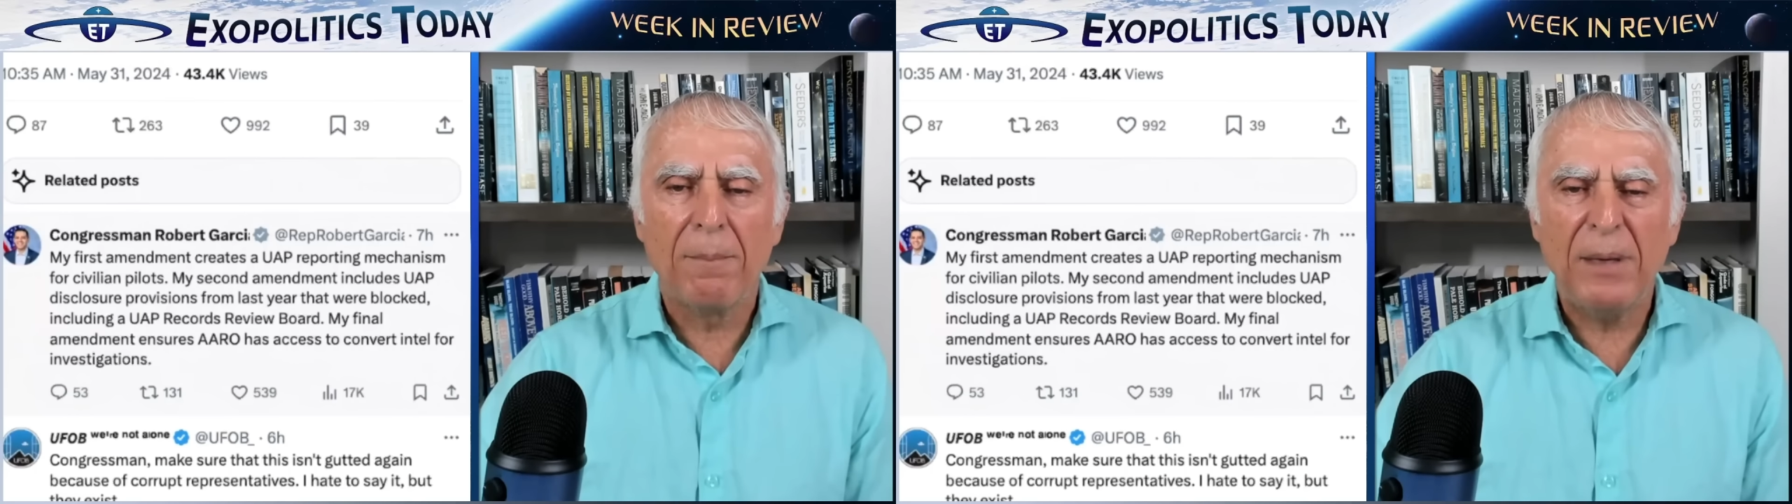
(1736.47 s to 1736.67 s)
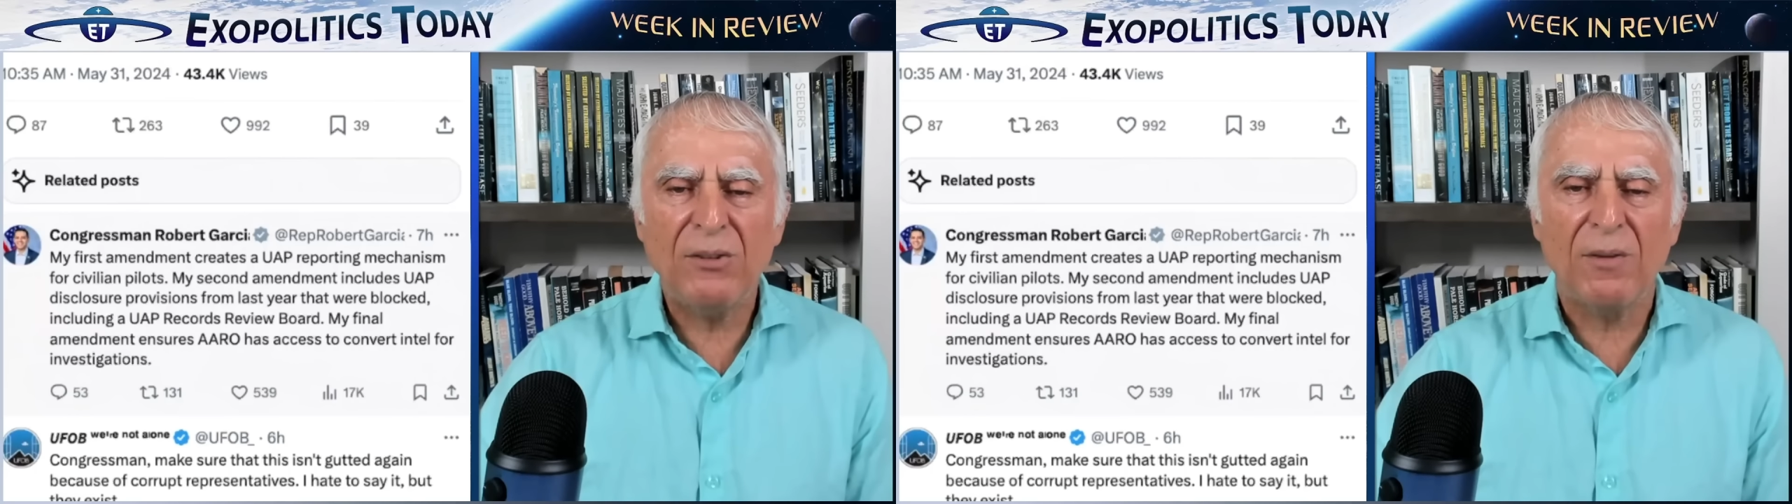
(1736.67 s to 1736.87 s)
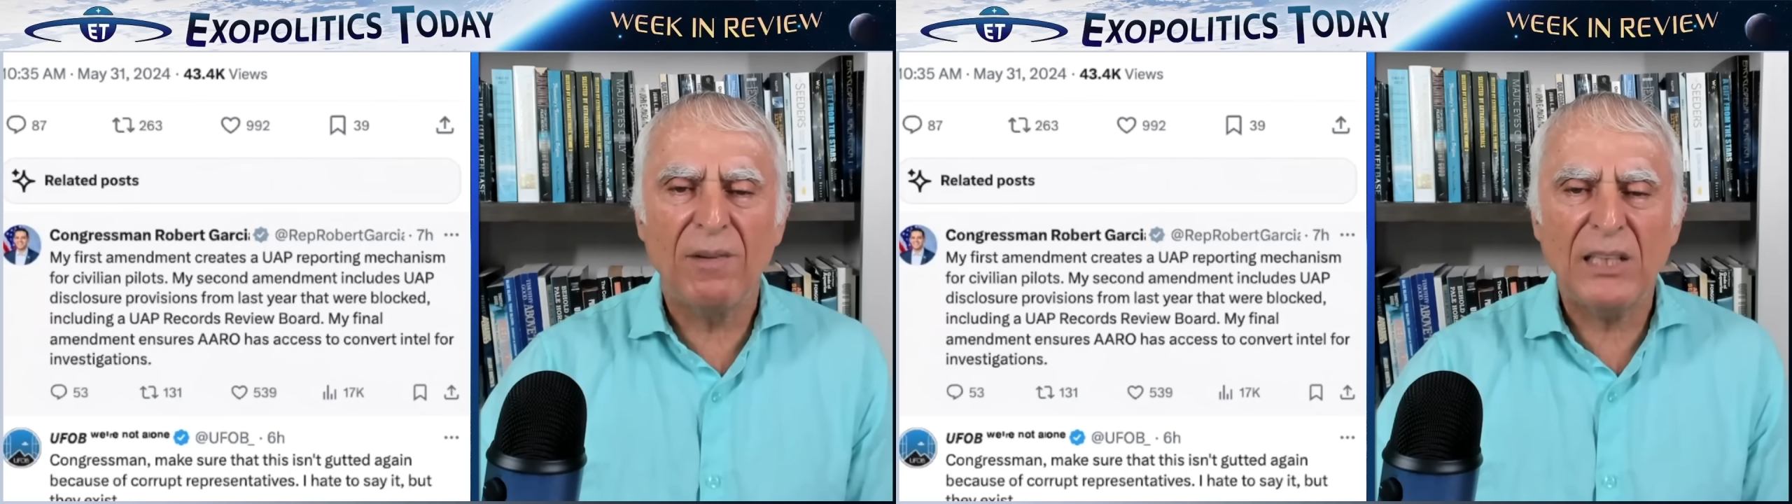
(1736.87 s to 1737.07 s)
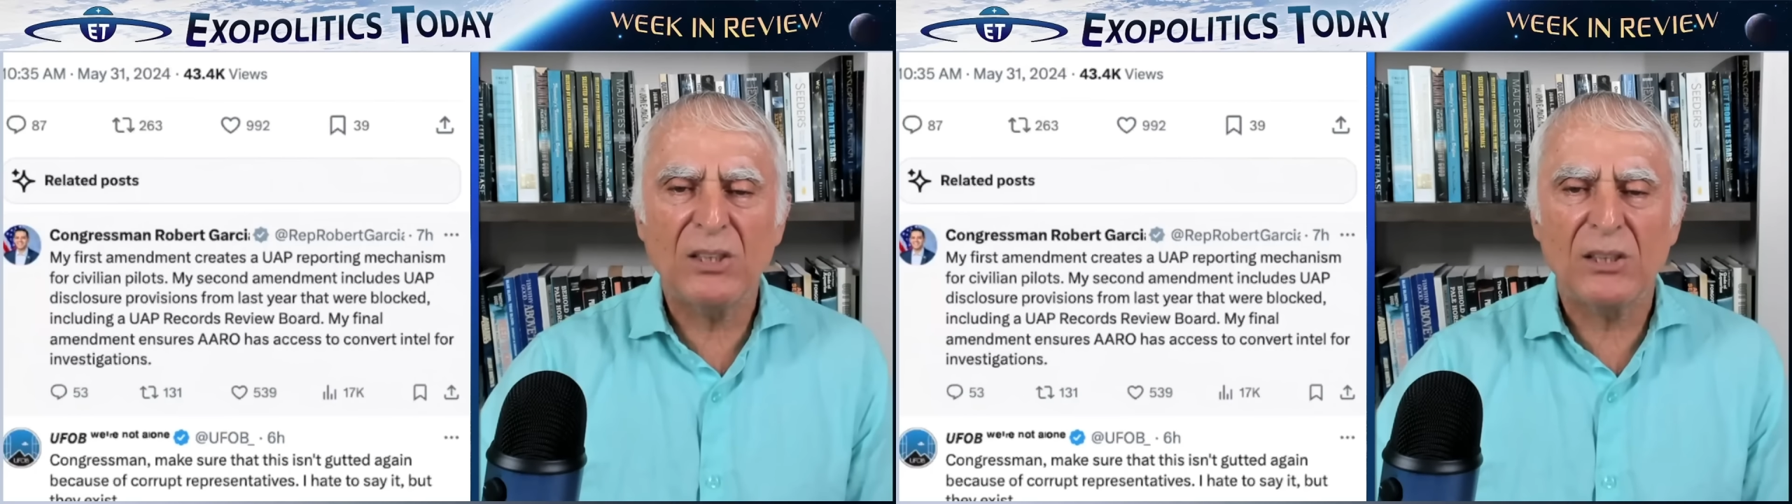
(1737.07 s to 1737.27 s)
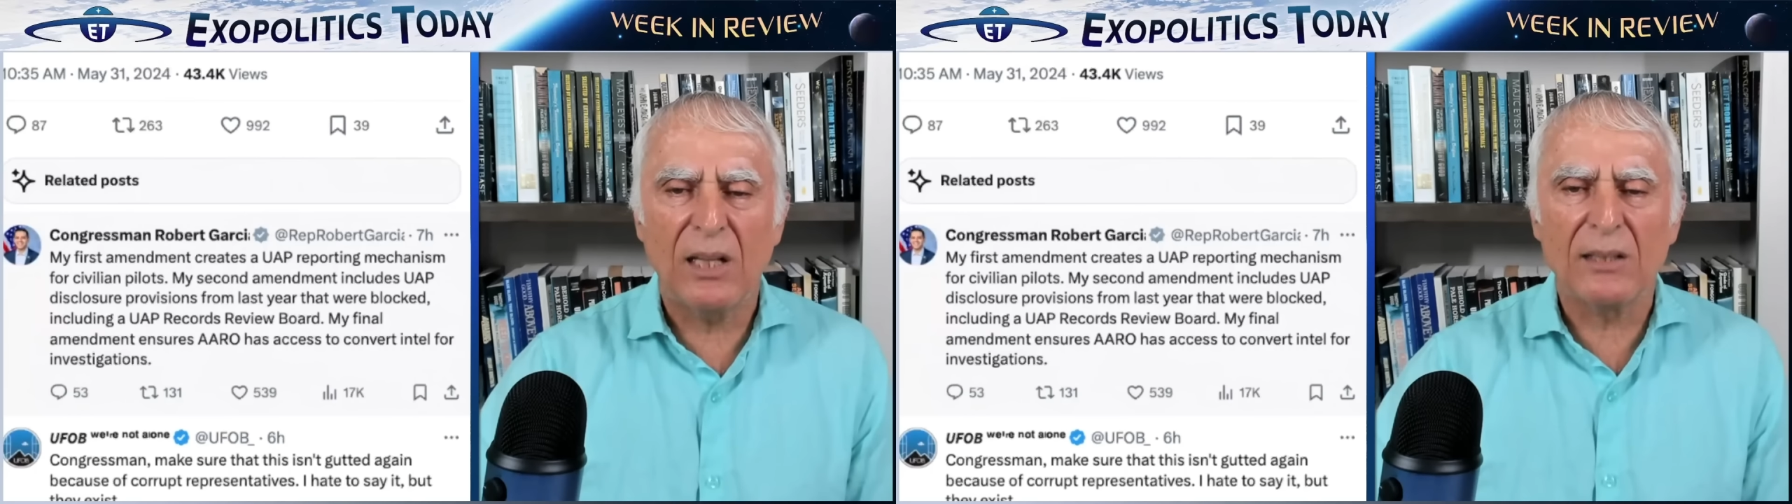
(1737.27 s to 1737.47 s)
piece of
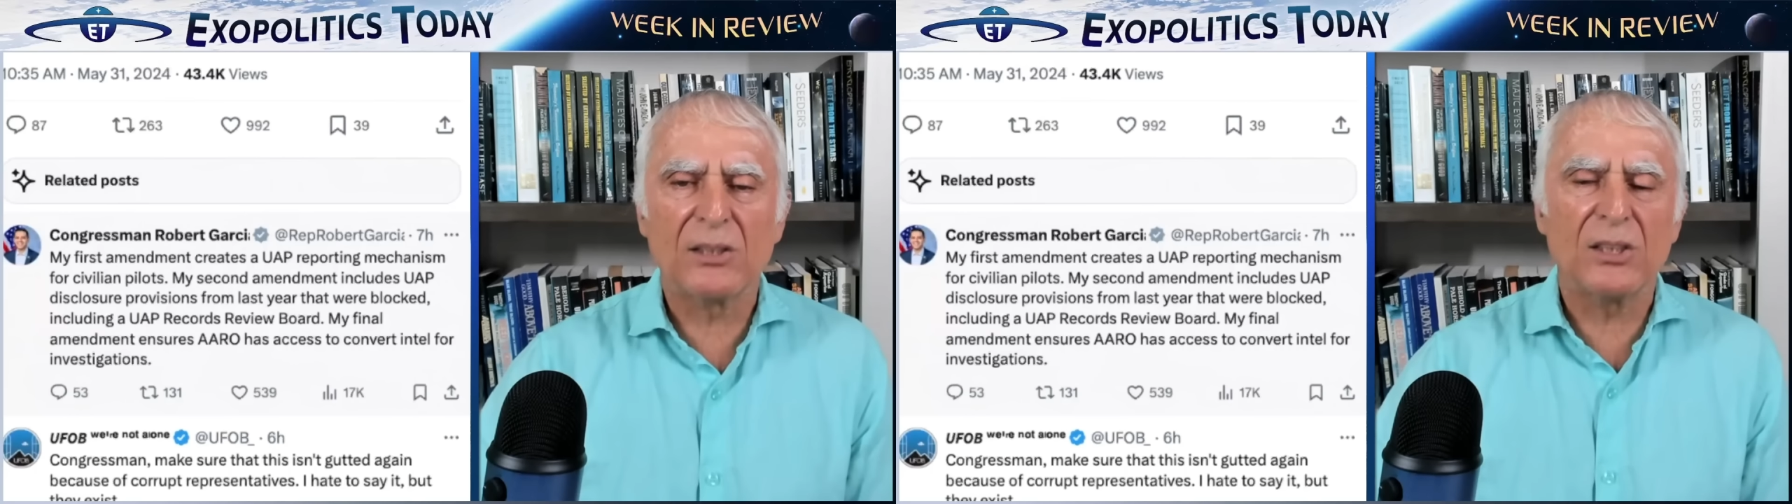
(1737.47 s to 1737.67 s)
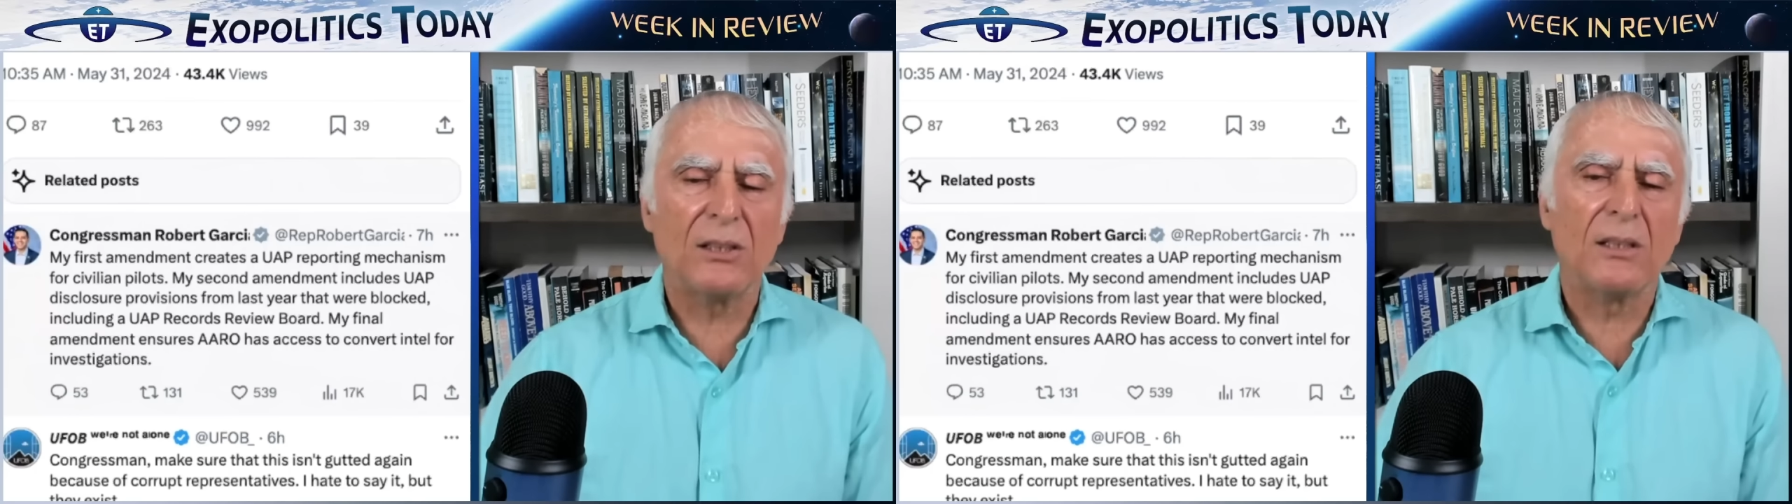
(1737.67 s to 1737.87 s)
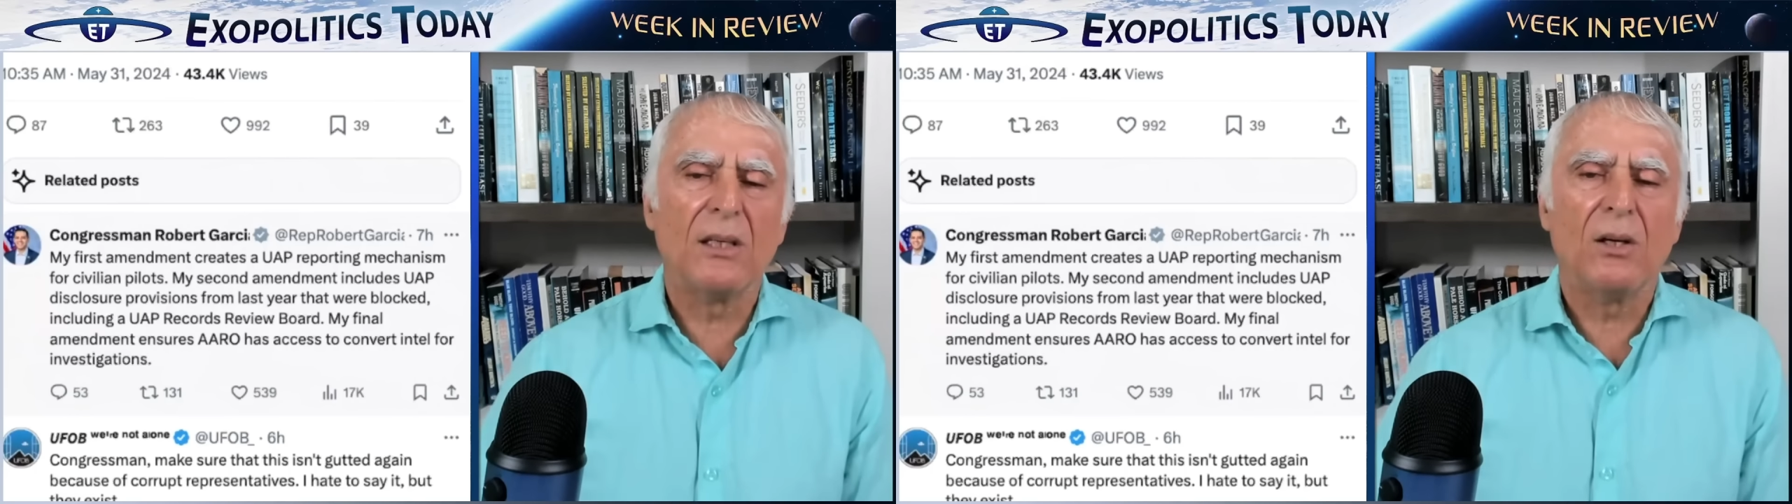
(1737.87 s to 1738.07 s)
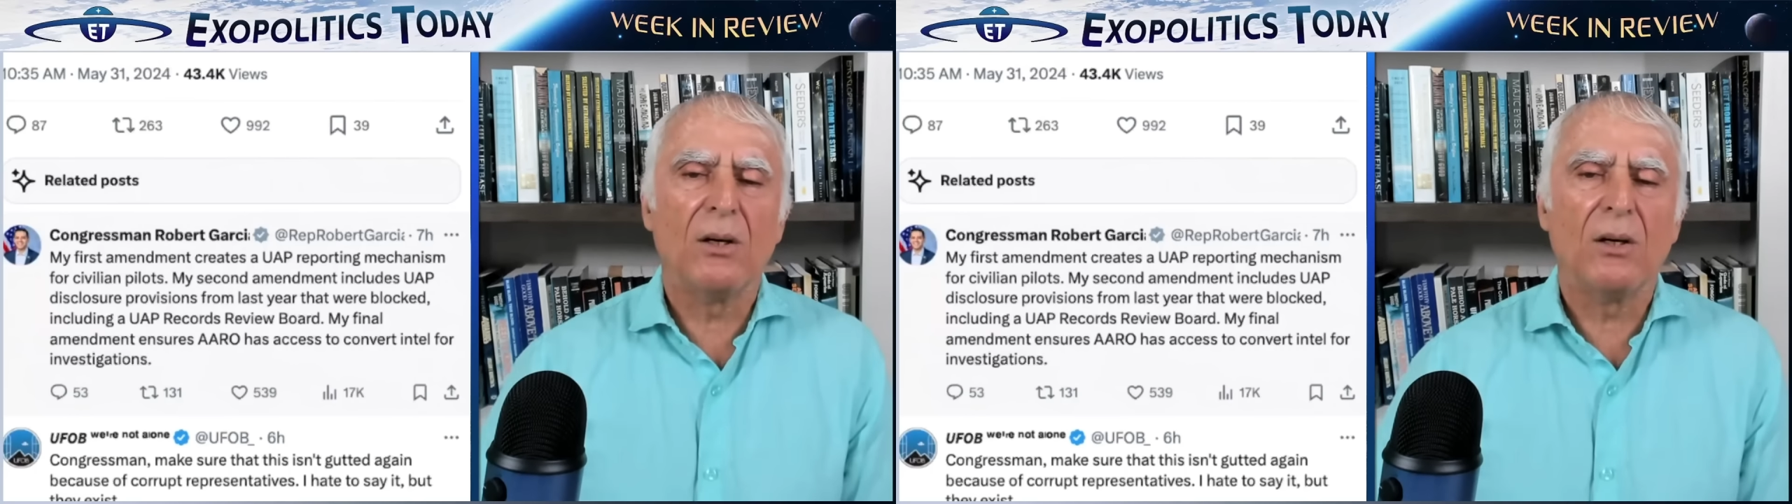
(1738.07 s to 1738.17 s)
legislature